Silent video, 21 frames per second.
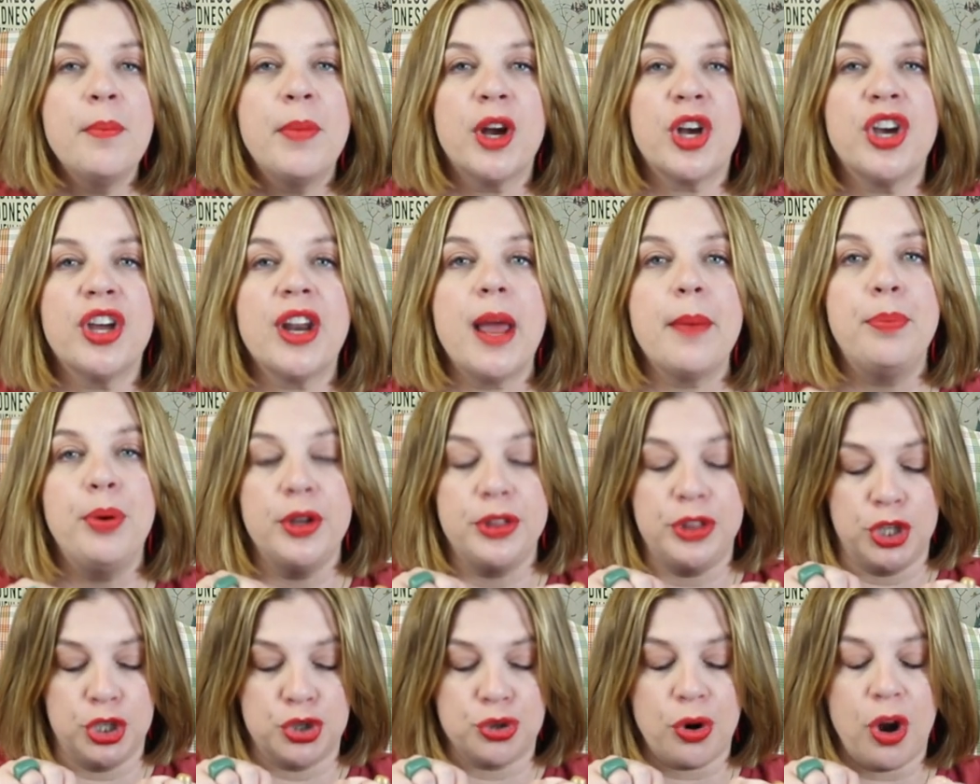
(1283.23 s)
but could I
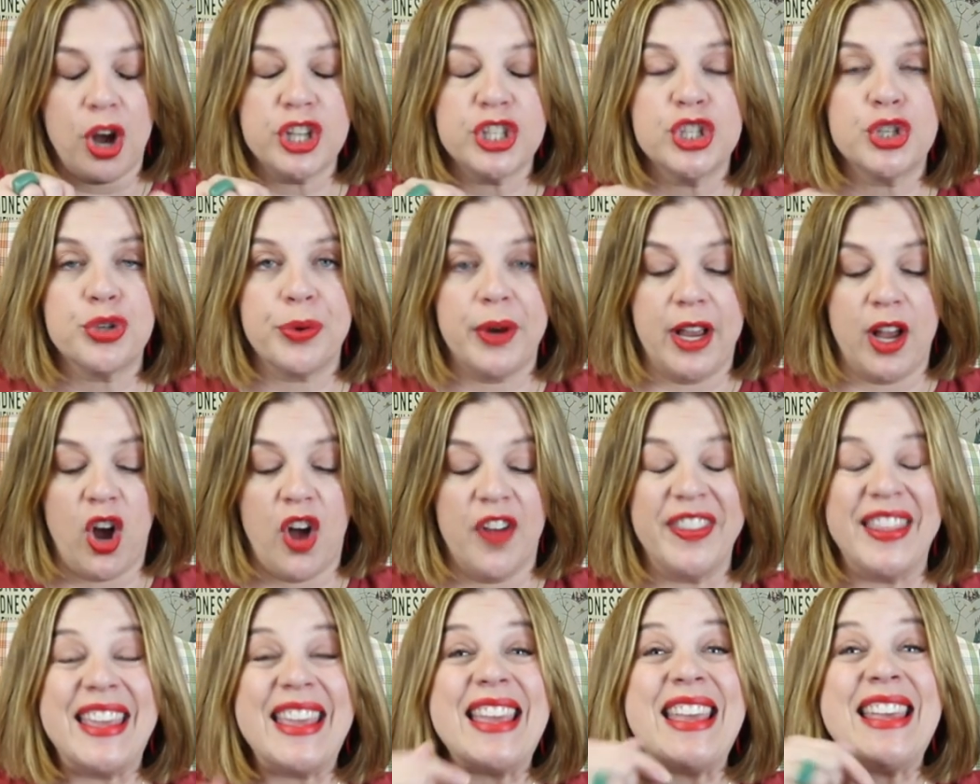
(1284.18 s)
put the drawstring
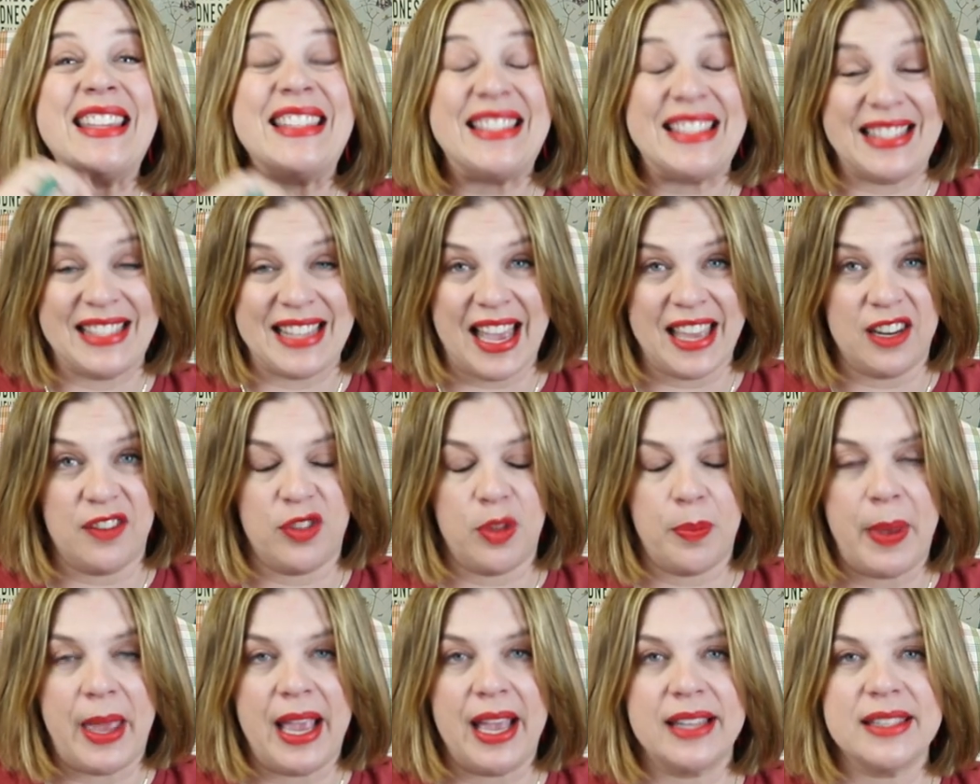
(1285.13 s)
on the inside of
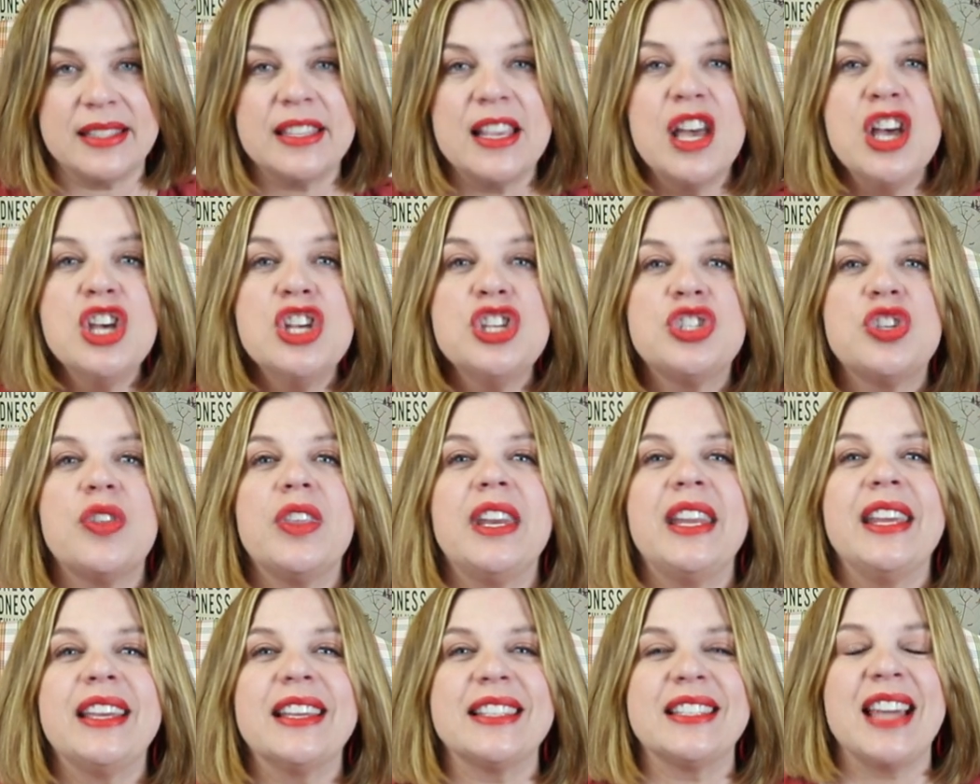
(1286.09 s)
the pants so
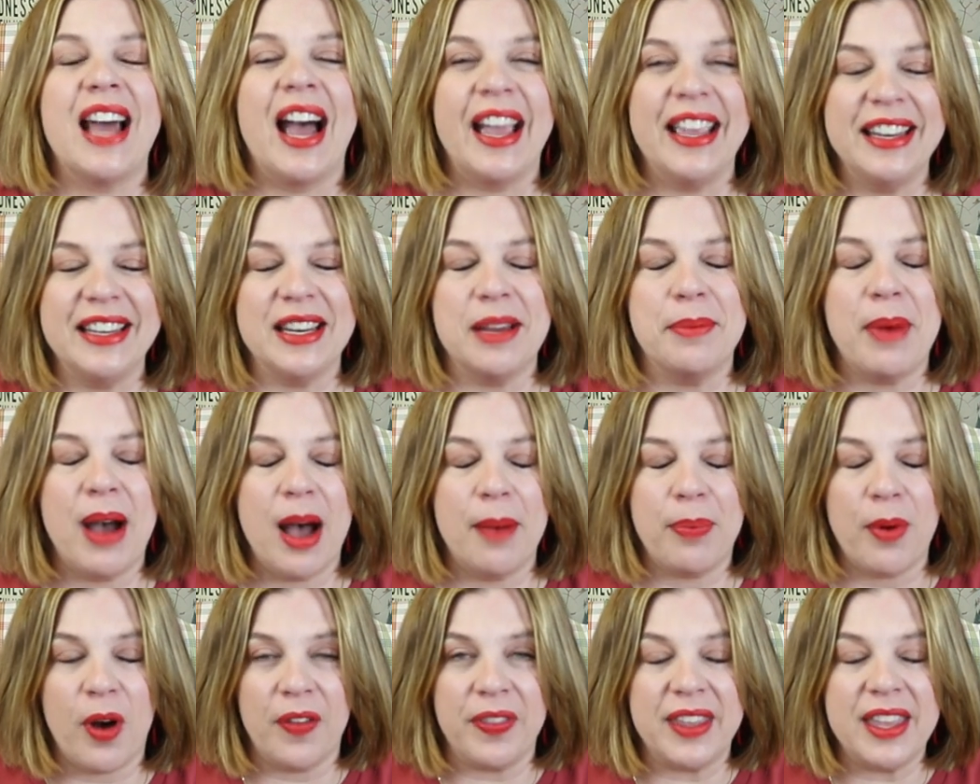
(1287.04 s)
that he could tighten them
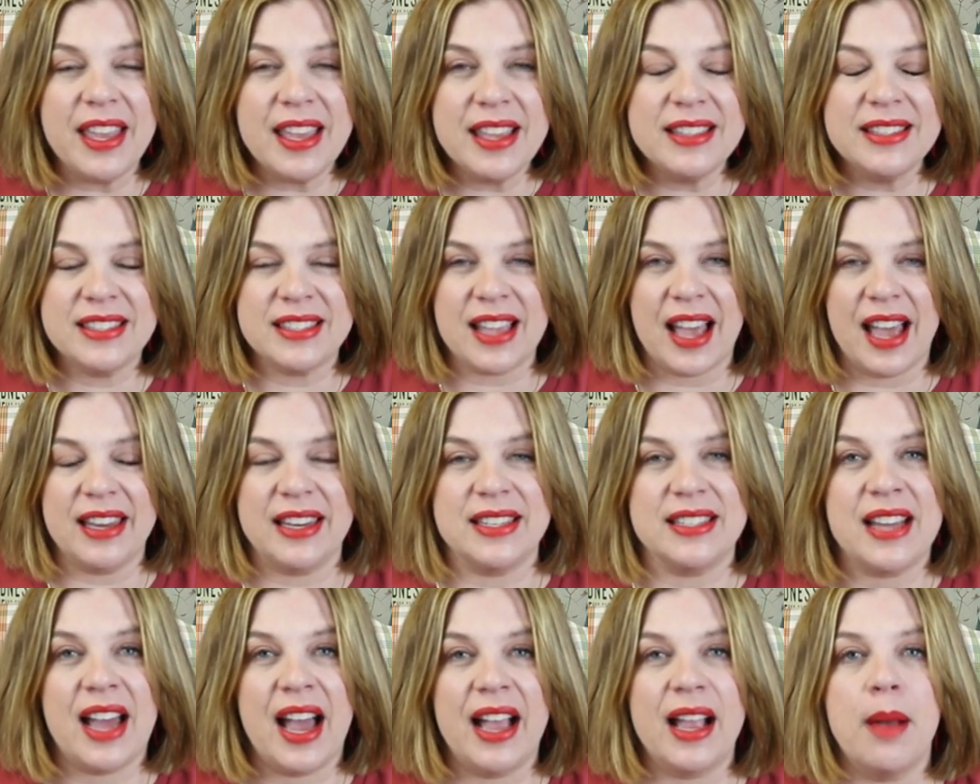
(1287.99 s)
up on the inside
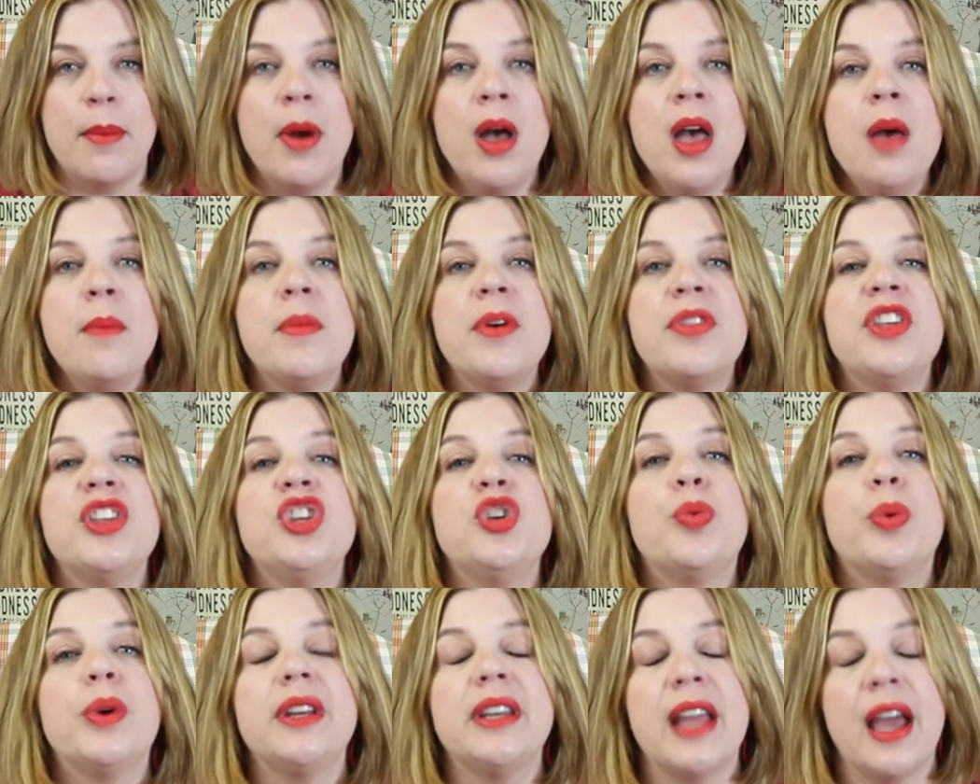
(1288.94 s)
and tie them, but then
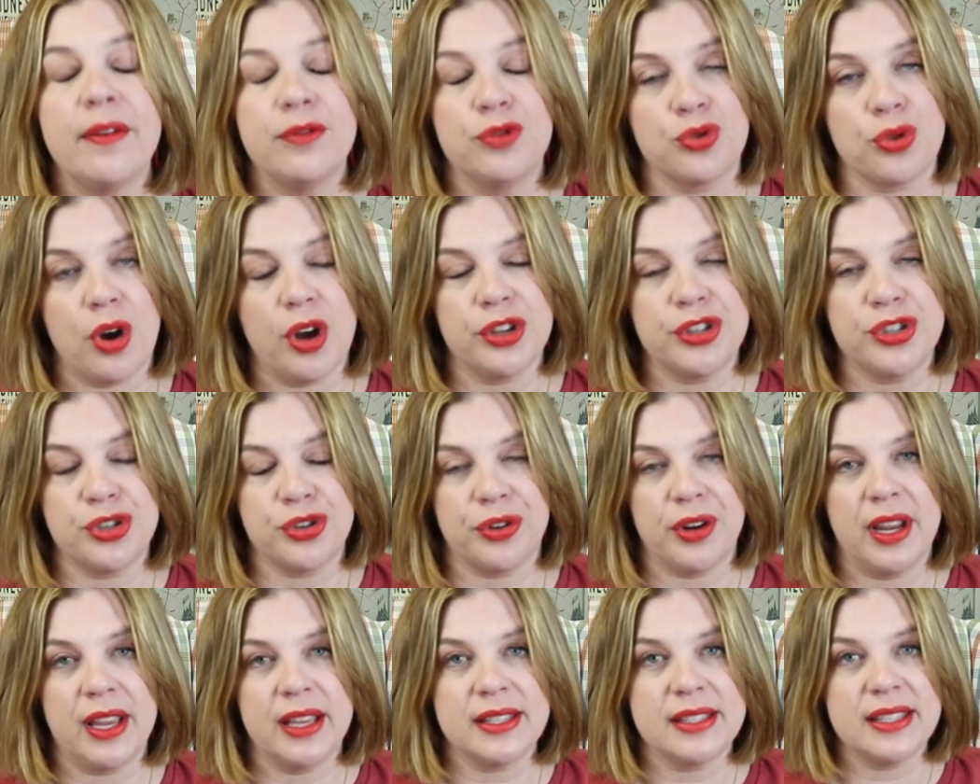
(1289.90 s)
you wouldn't have
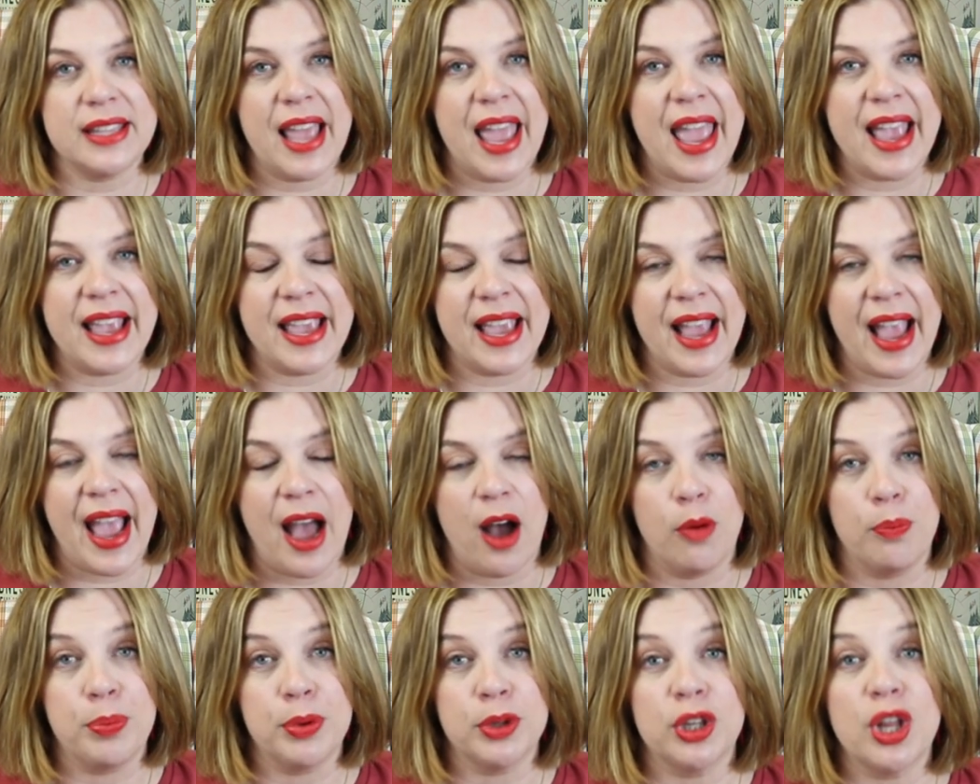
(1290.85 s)
drawstrings hanging
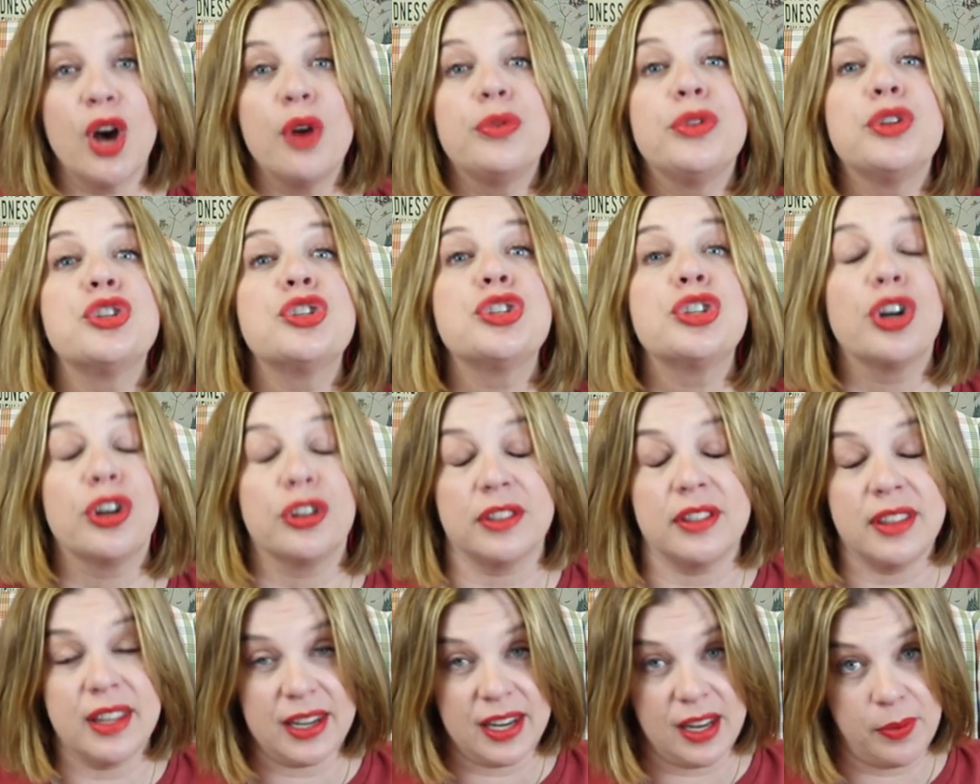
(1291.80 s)
out below the
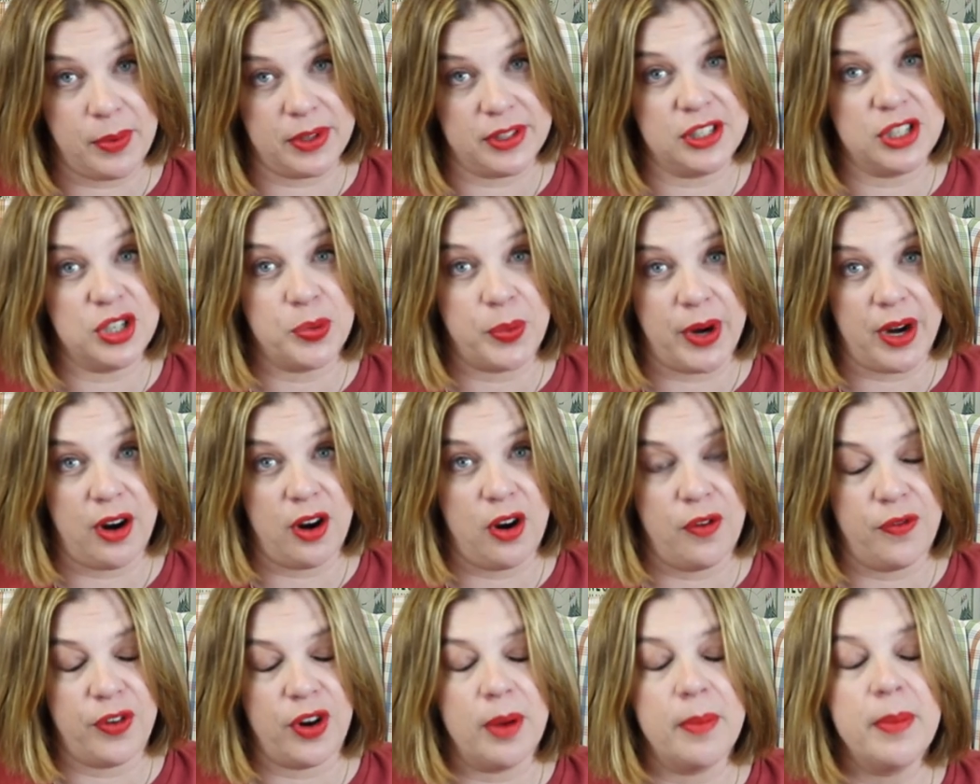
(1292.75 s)
shirt that he wants to wear
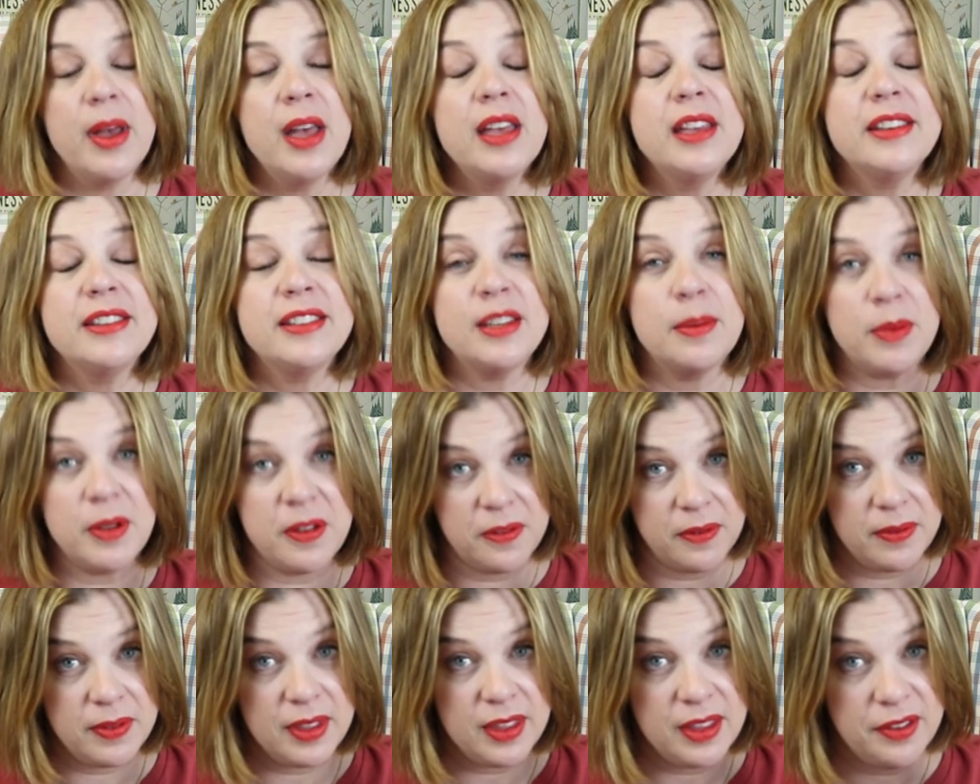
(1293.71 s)
over them to
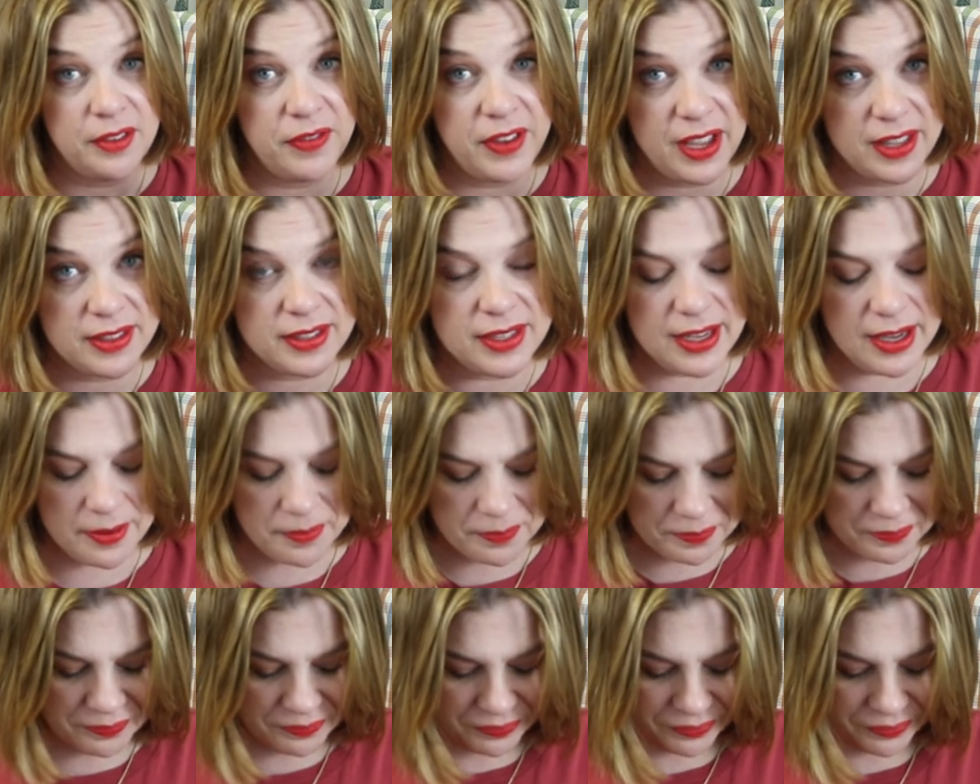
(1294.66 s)
be fancy.